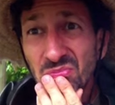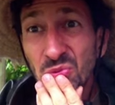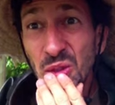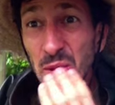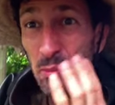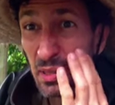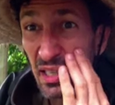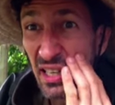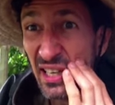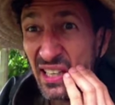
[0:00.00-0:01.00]
We would be
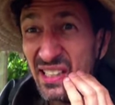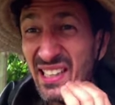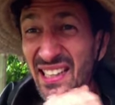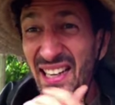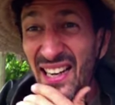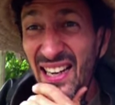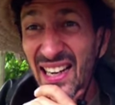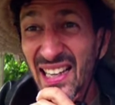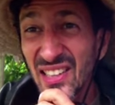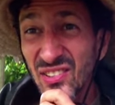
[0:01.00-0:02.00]
like knee
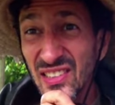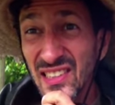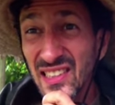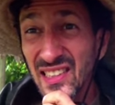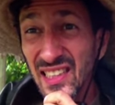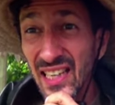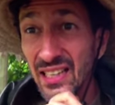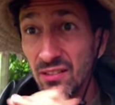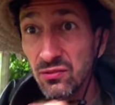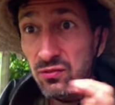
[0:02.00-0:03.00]
high if it just
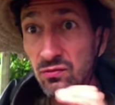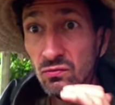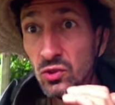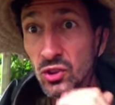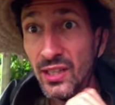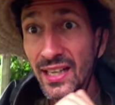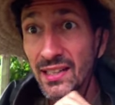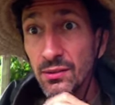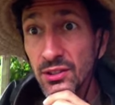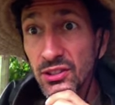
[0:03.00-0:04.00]
kind of
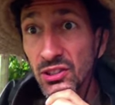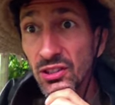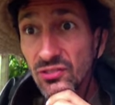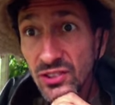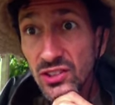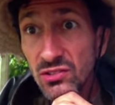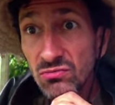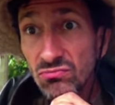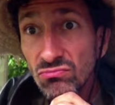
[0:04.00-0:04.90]
stayed on the surface.